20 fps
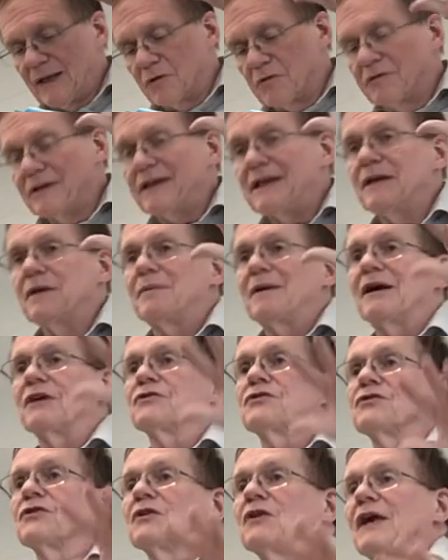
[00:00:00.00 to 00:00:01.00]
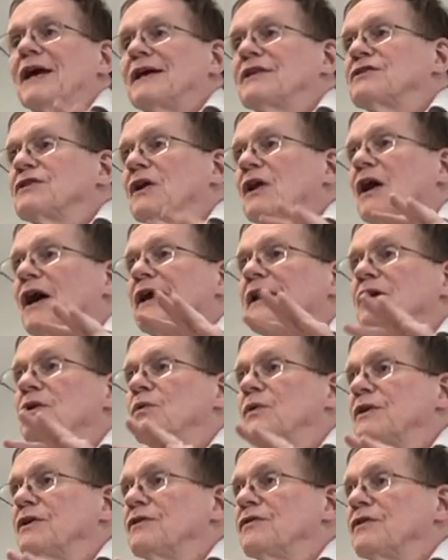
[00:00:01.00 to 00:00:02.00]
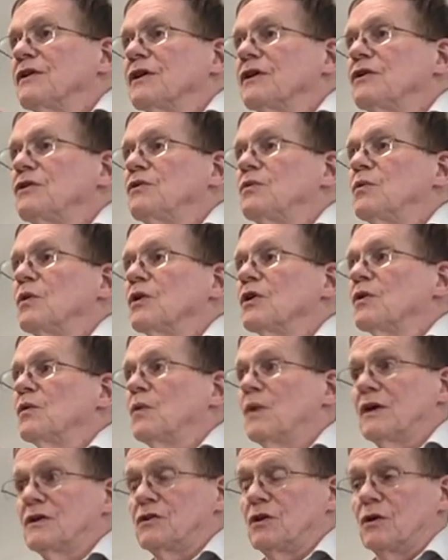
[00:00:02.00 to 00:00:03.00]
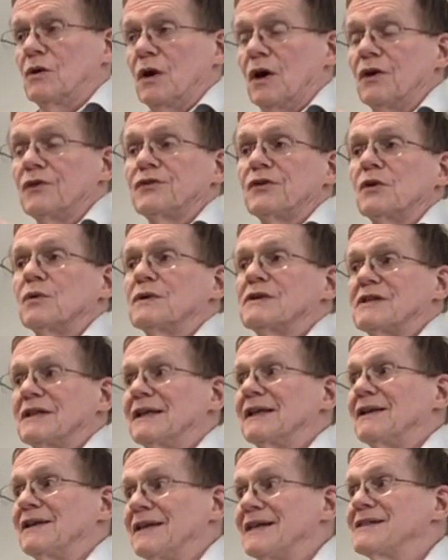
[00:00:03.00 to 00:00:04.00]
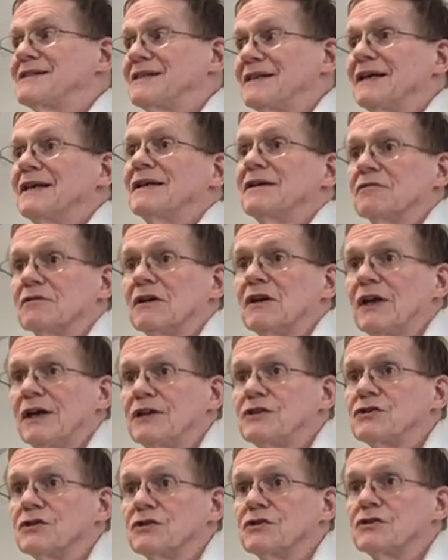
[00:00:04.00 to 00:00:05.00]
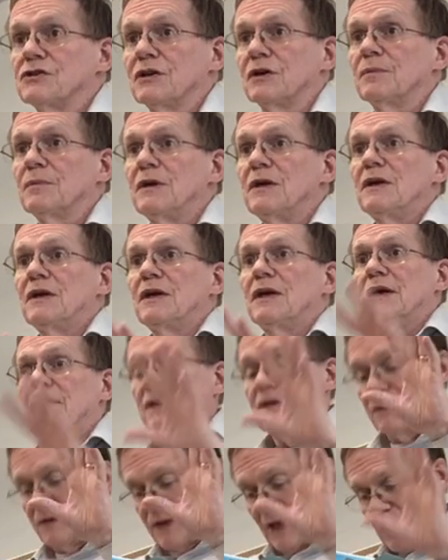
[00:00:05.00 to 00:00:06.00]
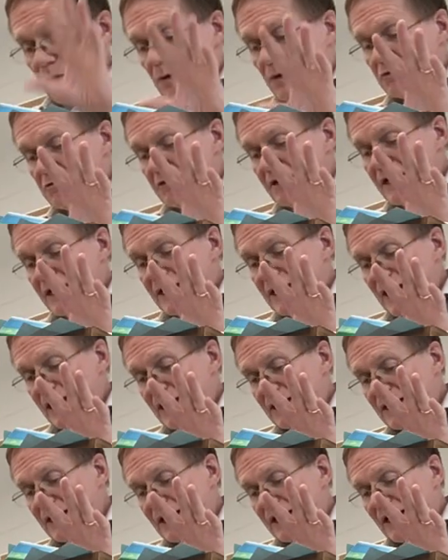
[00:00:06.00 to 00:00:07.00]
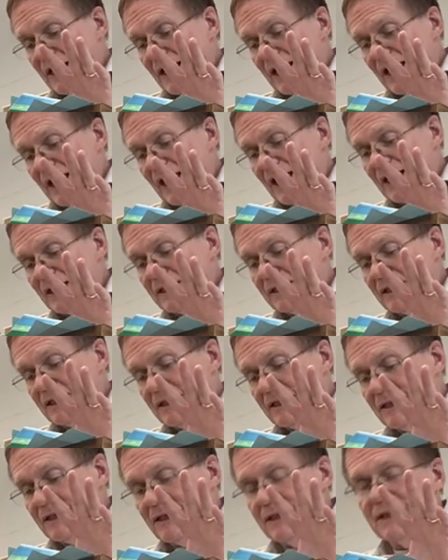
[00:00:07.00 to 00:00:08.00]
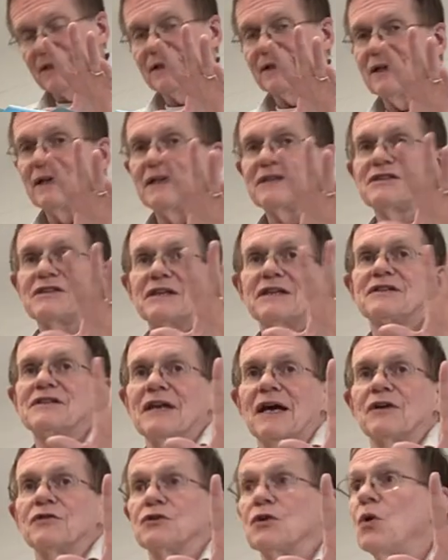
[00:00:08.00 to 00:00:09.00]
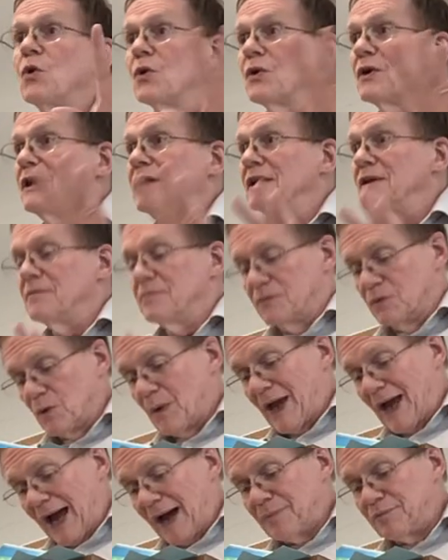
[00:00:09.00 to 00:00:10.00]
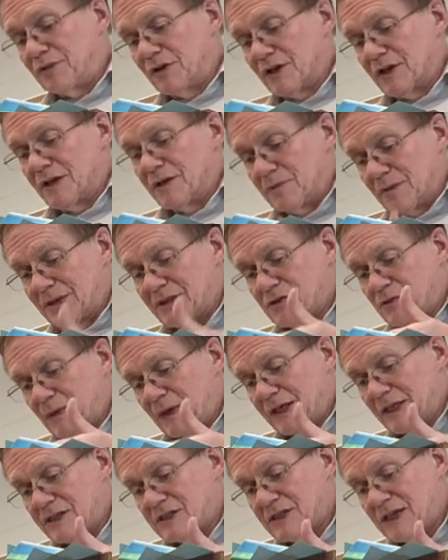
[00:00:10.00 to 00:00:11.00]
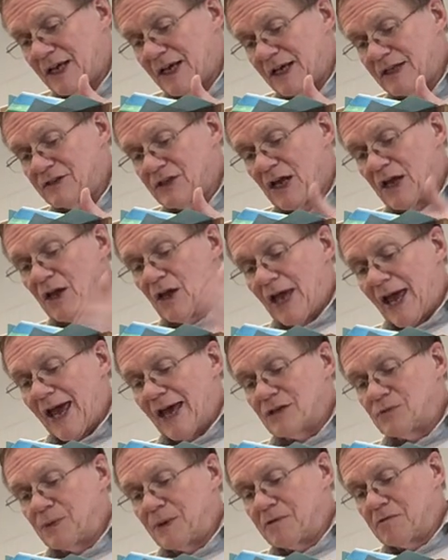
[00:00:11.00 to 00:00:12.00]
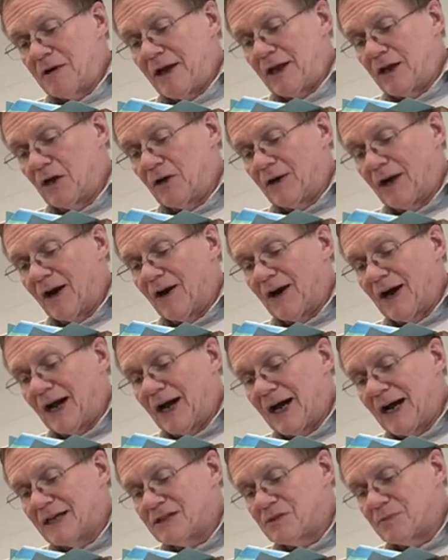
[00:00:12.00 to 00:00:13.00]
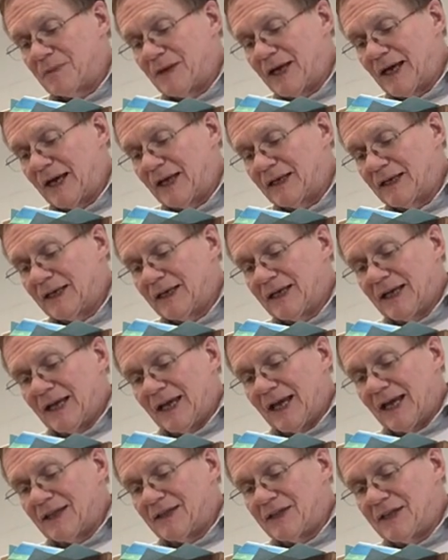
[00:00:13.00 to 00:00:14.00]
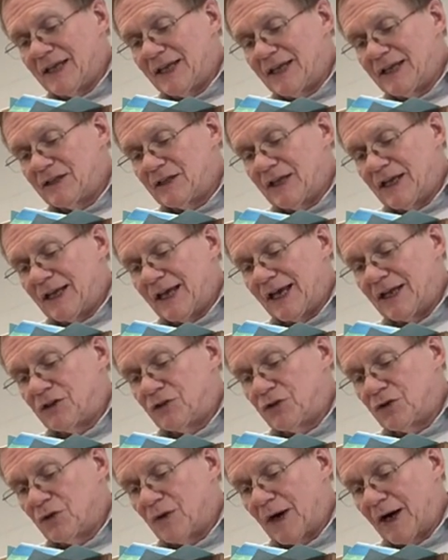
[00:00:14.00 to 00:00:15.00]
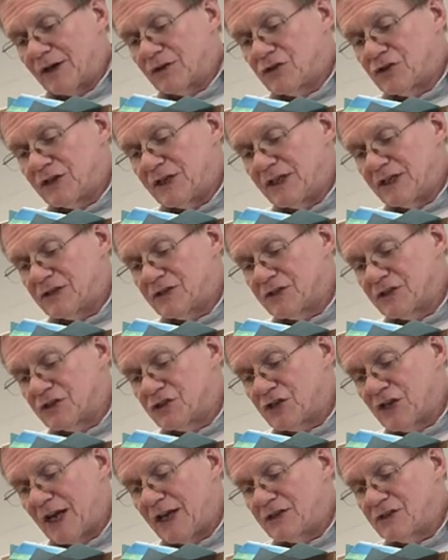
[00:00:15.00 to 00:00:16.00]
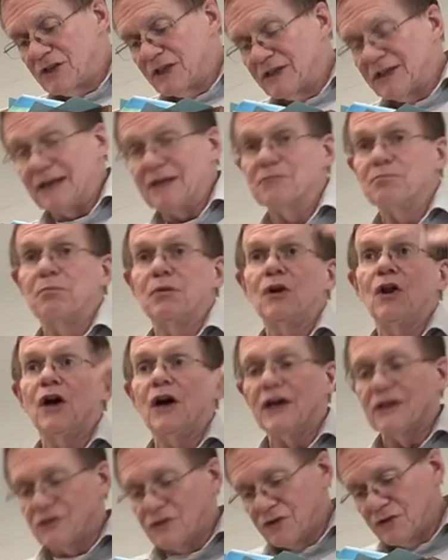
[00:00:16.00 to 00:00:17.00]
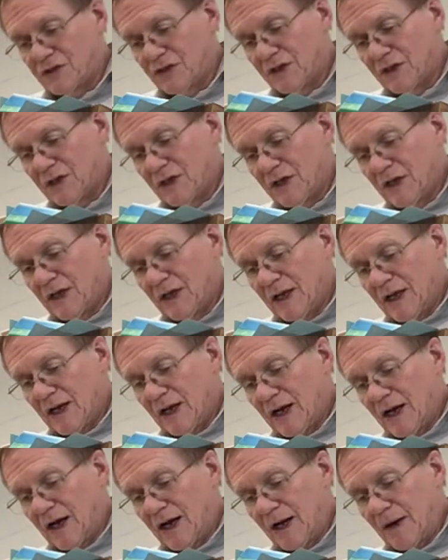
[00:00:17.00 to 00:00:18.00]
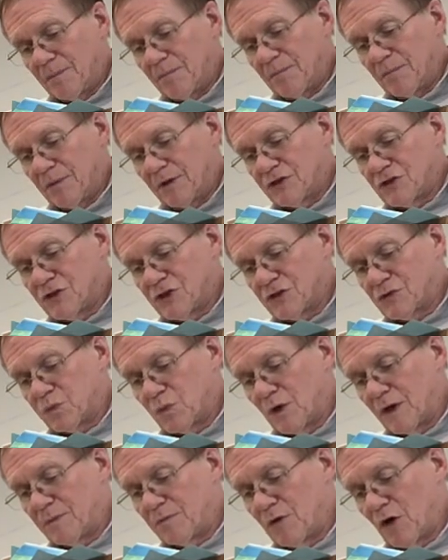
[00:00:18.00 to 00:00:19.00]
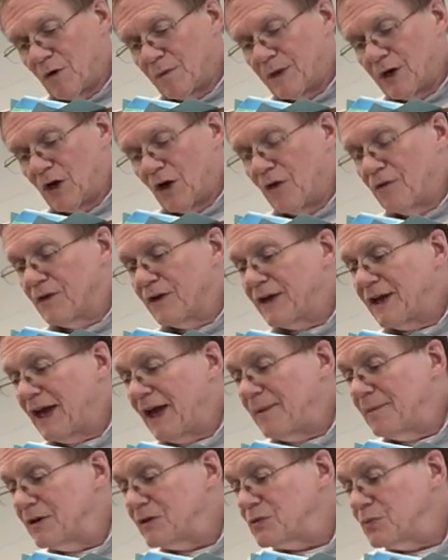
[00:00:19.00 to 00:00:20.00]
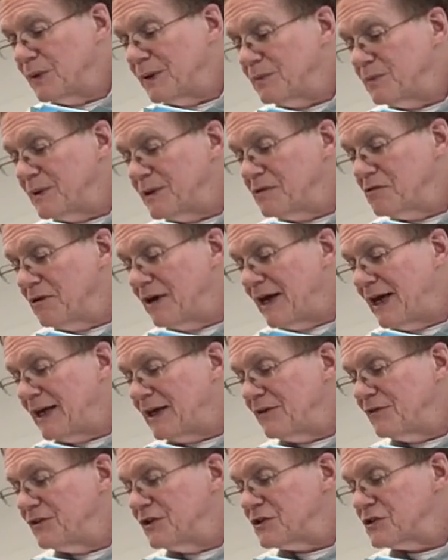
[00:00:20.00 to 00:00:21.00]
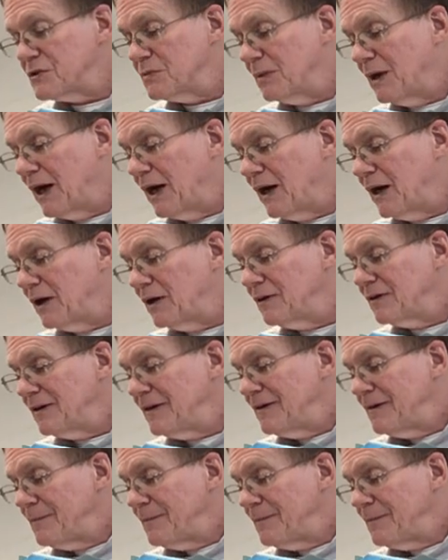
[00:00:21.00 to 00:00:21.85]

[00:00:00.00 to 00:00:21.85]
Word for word: they were reading about Sir Lancelot and Guinevere, who, were, who also was an illicit relationship. Yeah. They were reading, and it's, it sounds corny the way I put it, but it's what it says. As we read on our eyes met, and then into our cheeks the changing, they blushed, um, but just one moment overcame us when we read of the smile,